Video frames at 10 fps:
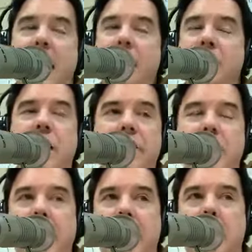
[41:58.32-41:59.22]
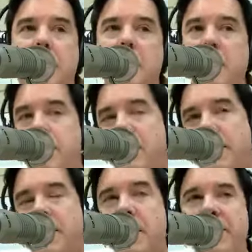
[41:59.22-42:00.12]
just have to get clips and
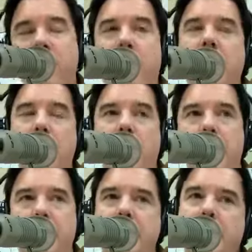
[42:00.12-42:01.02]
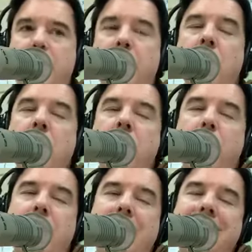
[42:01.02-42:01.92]
stuff of what they want me to say. So
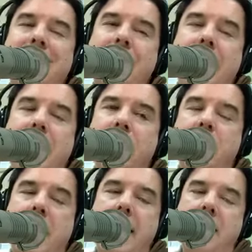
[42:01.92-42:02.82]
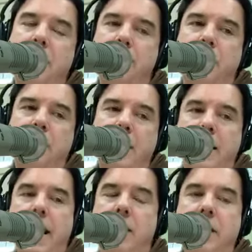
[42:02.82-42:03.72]
when I see the H and I asked about the
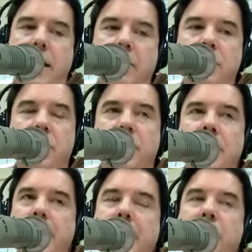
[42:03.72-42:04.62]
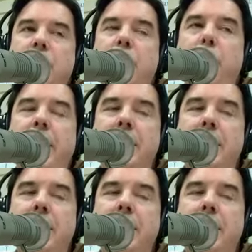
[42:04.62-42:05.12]
healthcare, it's just a way